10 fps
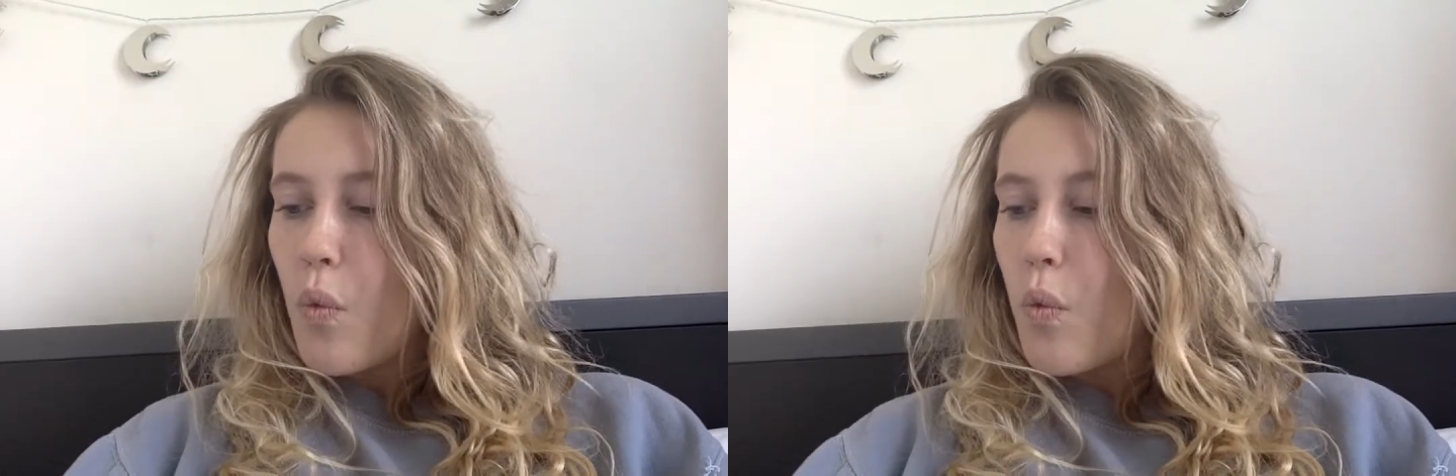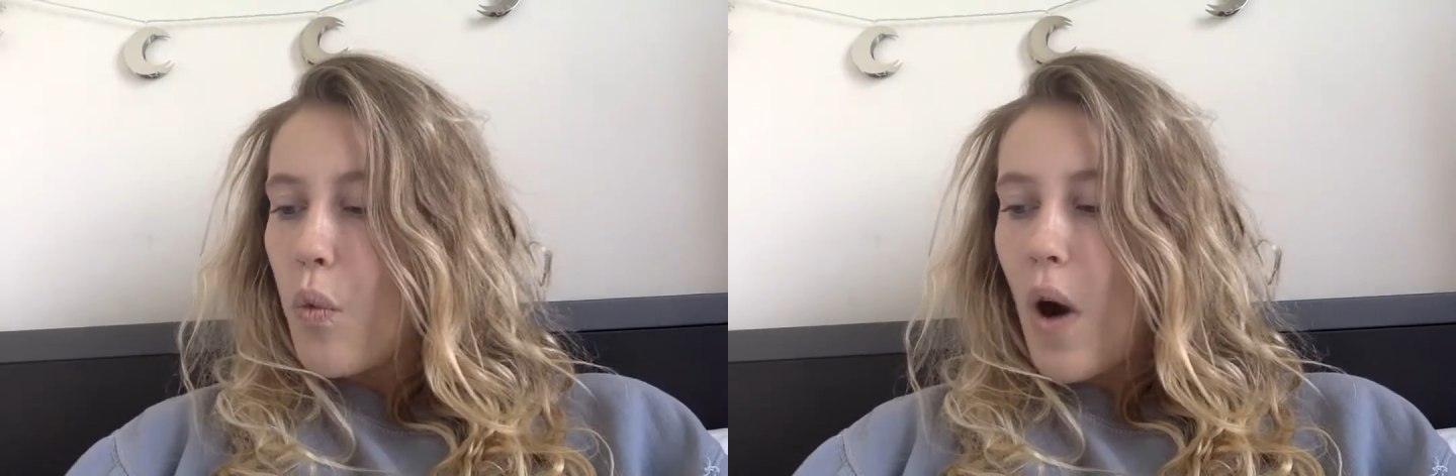
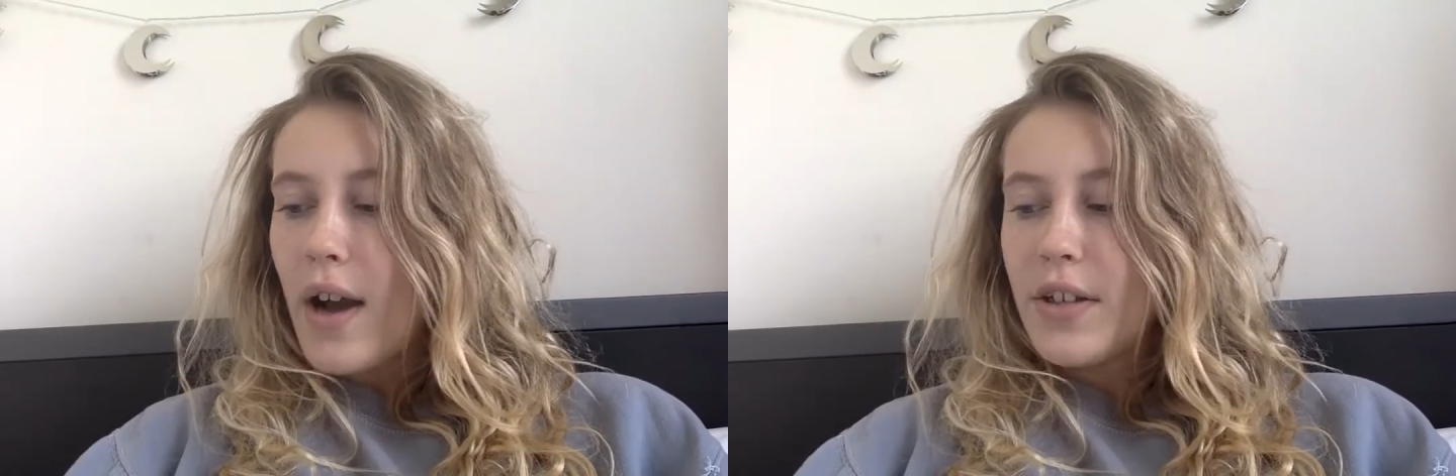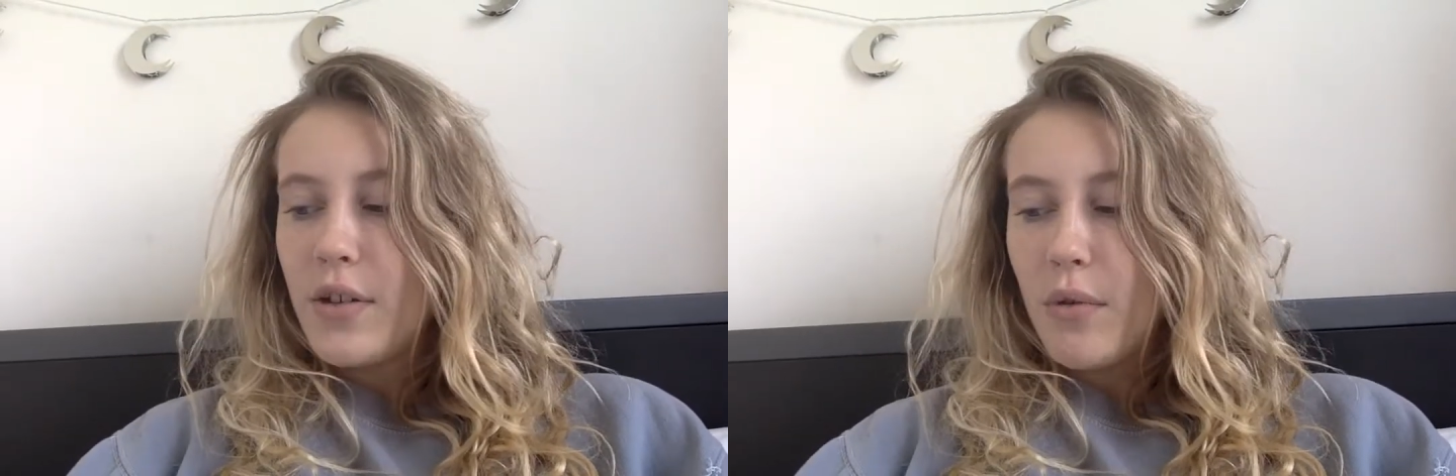
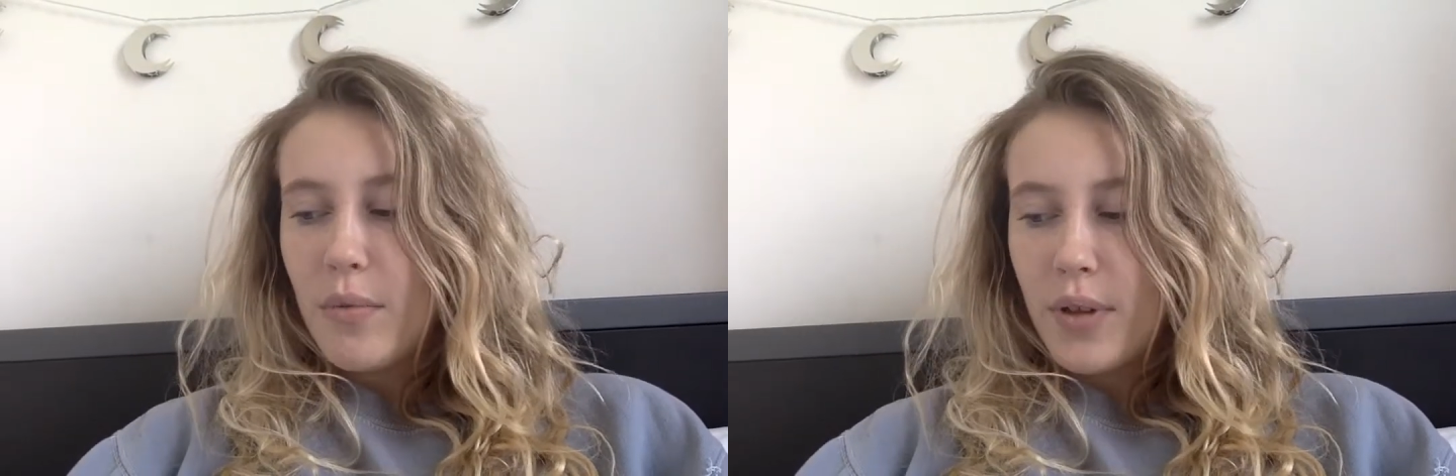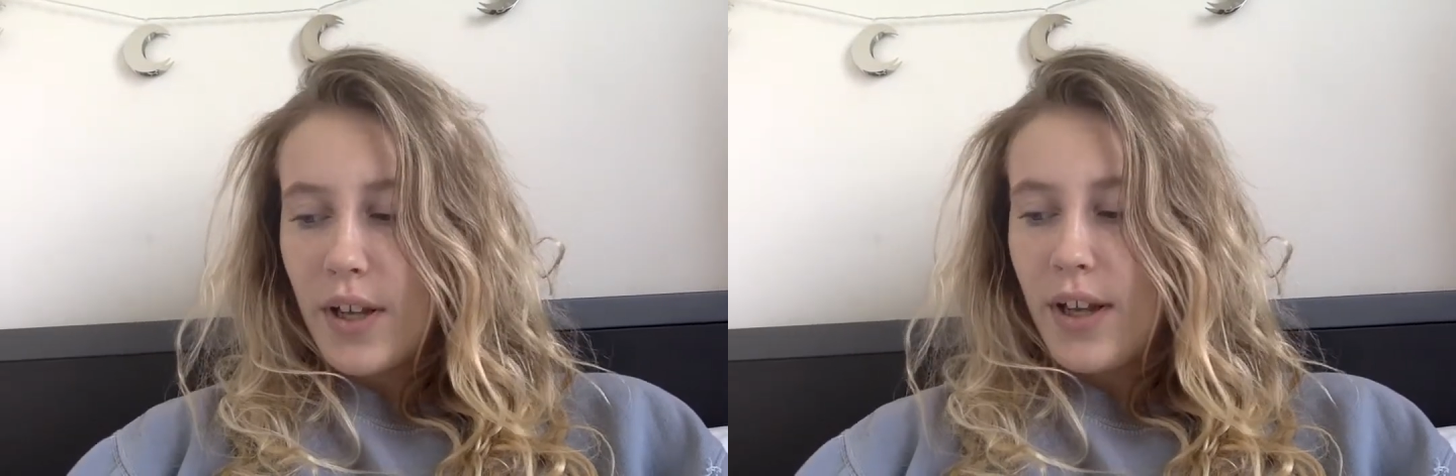why do a
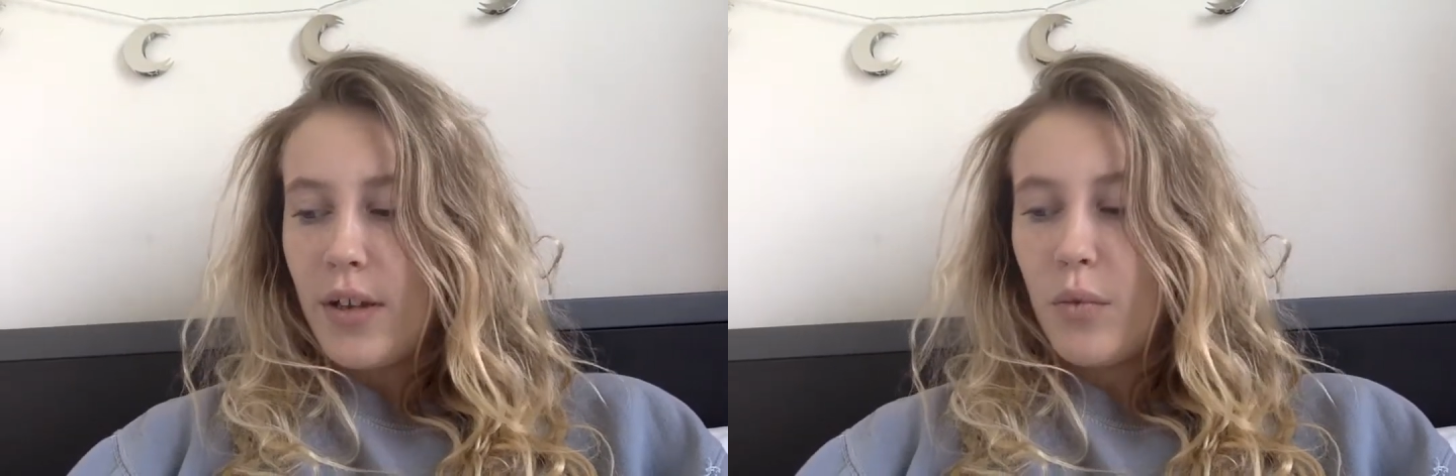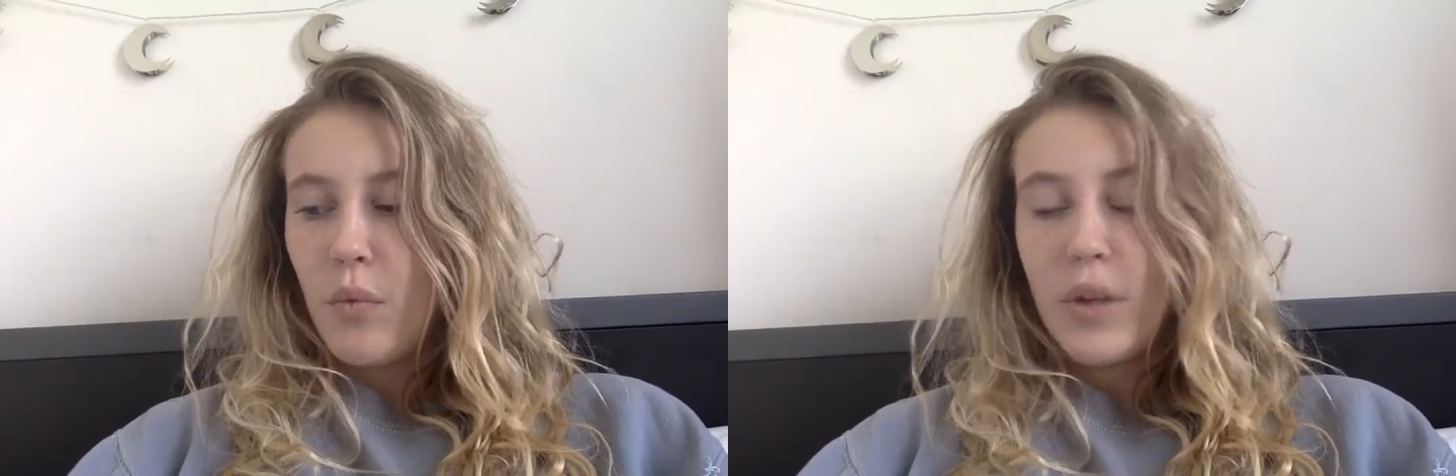
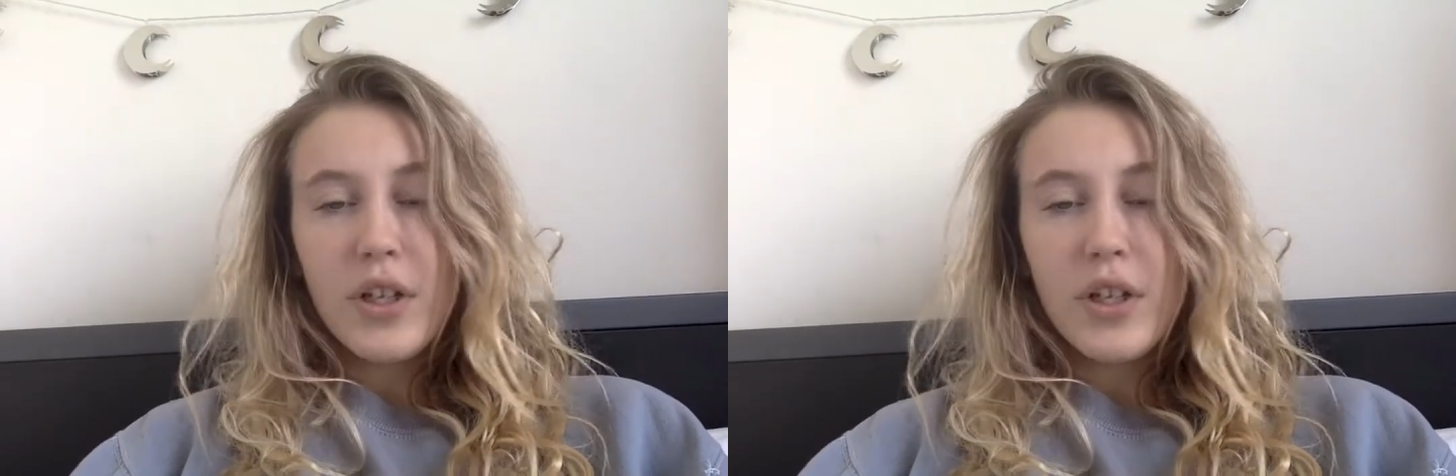play when